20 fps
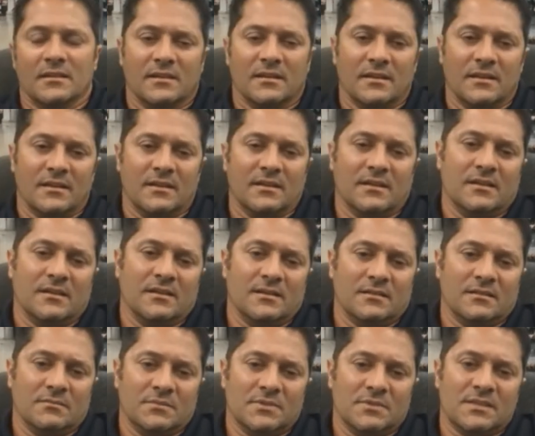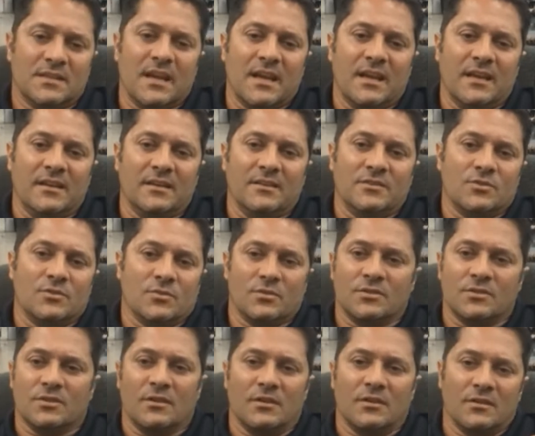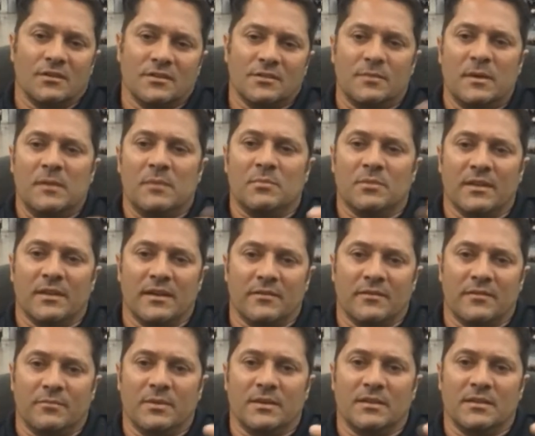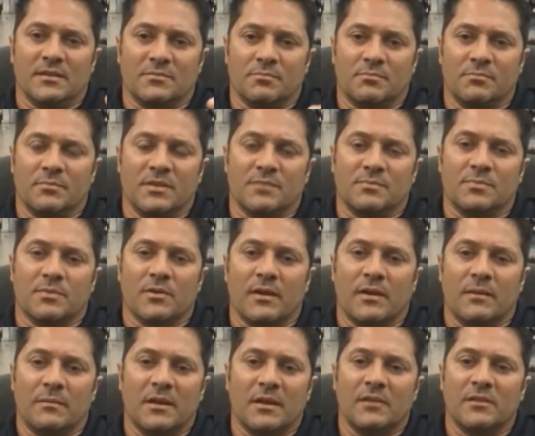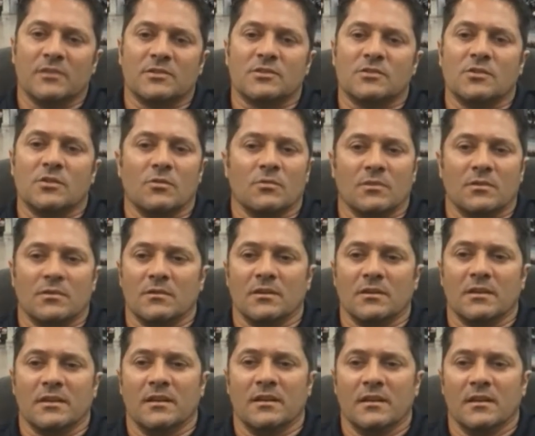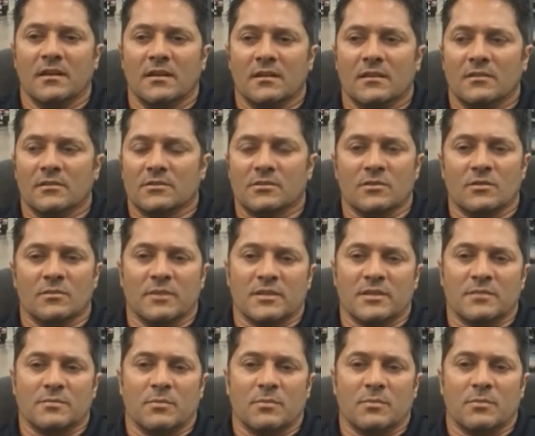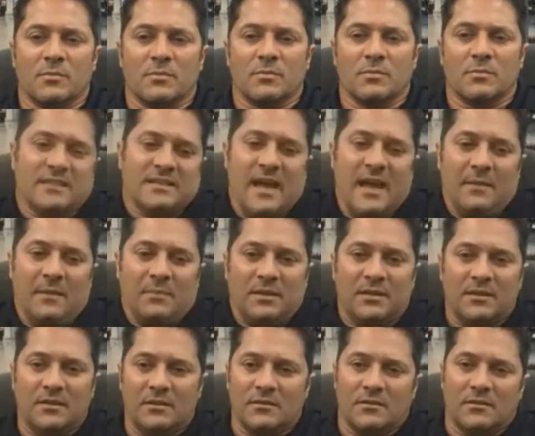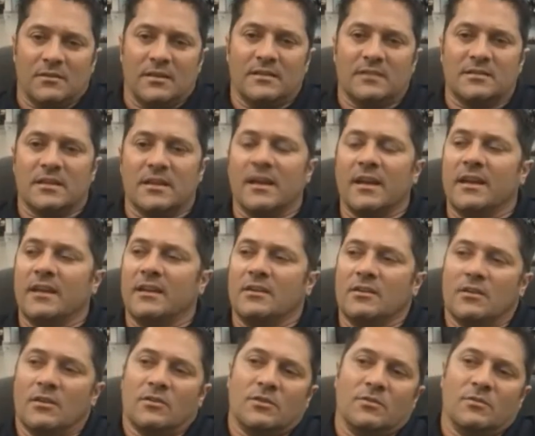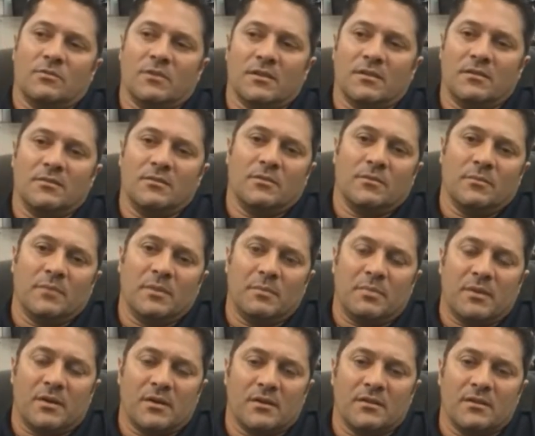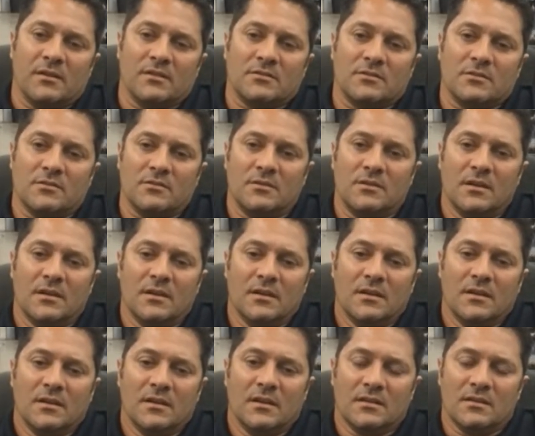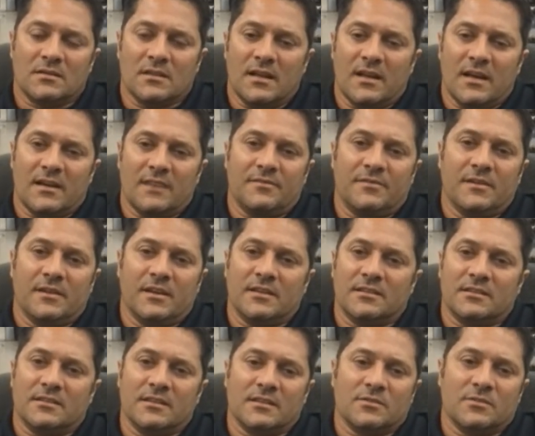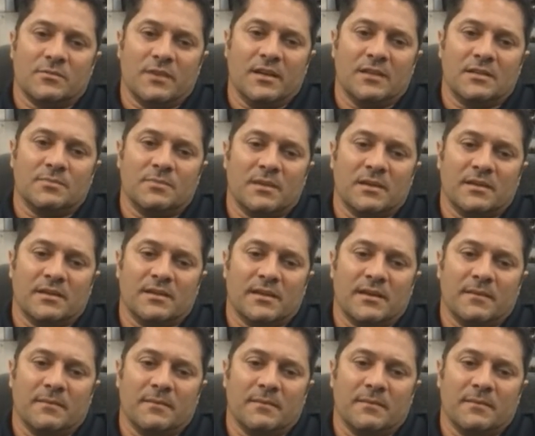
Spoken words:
and Sandy and George and all these people that have put this program together. It's so early. There's so much more. I'm just happy, you know, they said, hey, you know, you want to be part of this. So it's a lot of fun at 6 weeks, but